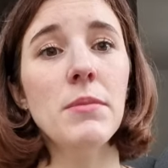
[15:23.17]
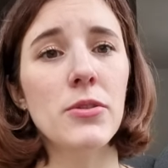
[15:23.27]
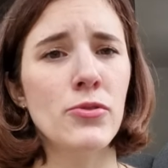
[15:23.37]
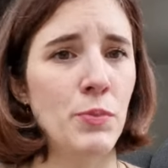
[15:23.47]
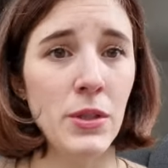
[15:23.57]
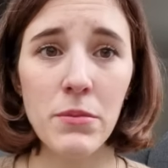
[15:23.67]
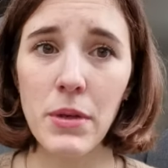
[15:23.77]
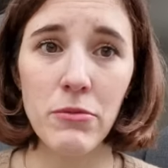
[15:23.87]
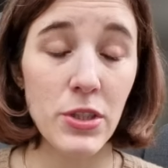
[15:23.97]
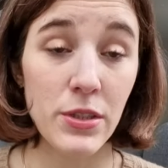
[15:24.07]
because it's been on my
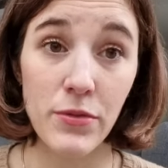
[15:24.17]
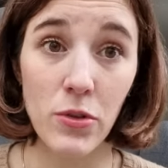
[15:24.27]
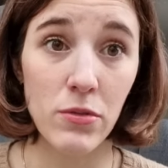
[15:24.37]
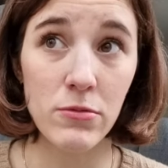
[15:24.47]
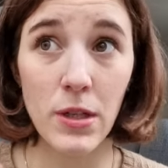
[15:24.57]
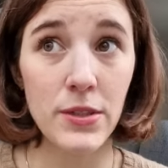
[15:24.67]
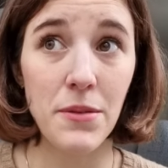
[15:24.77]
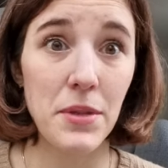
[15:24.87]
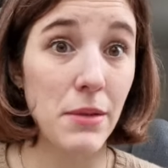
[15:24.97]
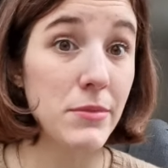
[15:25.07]
wish list for quite
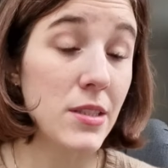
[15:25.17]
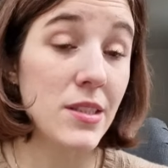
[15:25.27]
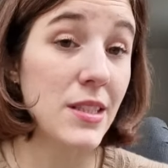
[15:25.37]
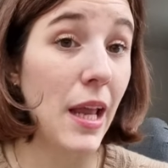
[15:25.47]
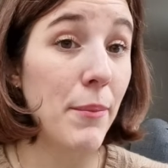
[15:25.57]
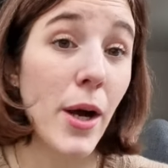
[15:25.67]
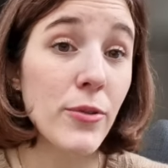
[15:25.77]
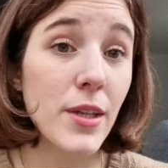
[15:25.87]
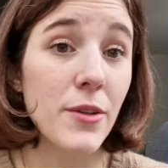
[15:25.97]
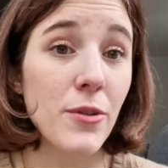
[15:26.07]
some time, since it came
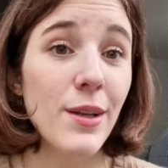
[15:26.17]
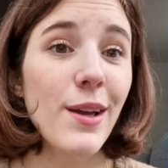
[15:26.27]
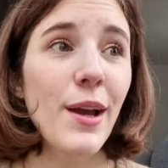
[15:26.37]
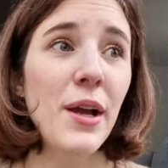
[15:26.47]
out, actually.